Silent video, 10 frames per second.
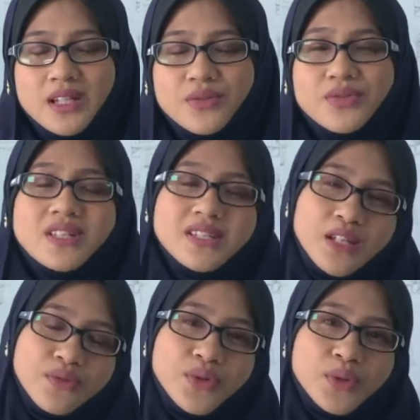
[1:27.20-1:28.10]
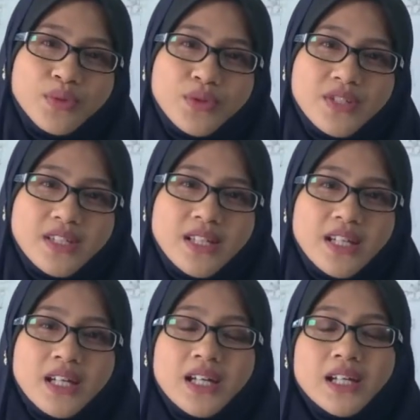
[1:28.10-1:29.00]
First and foremost,
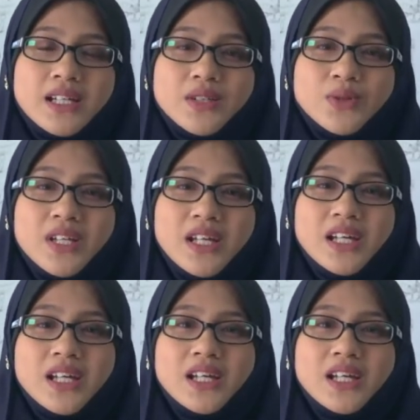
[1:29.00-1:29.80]
today